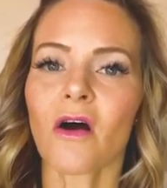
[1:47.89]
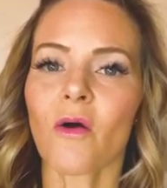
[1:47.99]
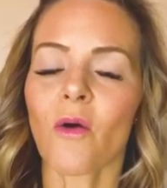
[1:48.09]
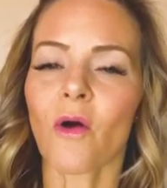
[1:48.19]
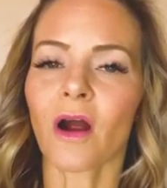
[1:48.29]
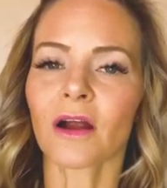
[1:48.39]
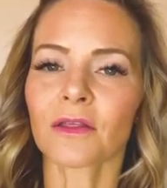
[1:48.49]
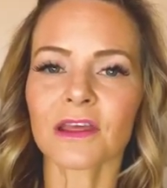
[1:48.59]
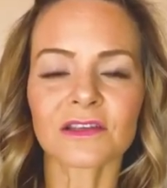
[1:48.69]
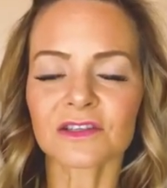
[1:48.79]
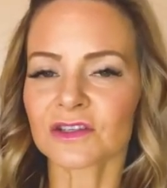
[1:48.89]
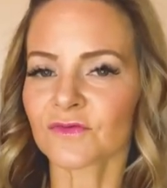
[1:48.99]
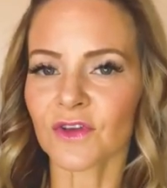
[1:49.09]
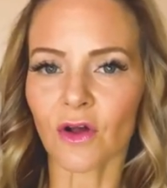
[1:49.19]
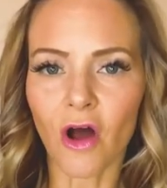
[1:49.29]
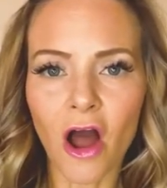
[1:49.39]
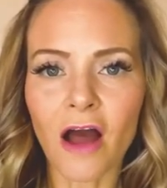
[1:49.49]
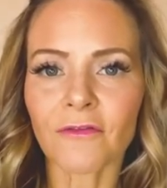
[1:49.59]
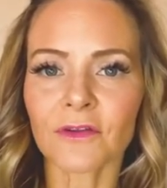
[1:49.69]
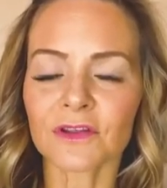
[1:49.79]
or things just feel
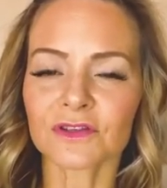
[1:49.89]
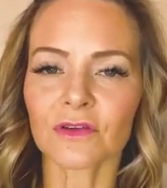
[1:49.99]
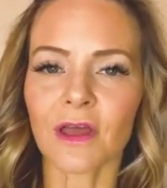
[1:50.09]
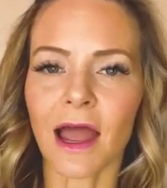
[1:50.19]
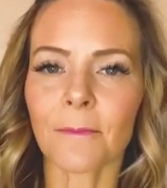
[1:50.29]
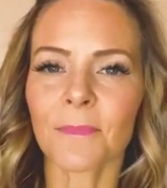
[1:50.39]
off or this or that.